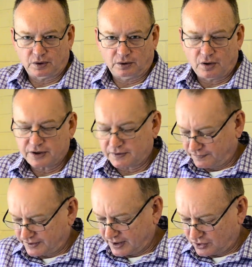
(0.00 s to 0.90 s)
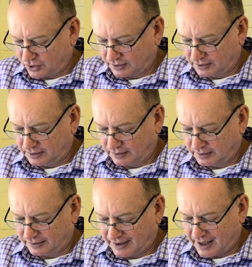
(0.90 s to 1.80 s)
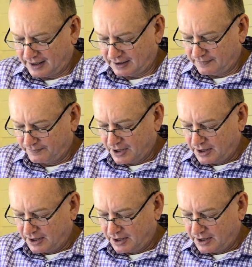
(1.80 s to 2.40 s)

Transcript: lost for such a little gain.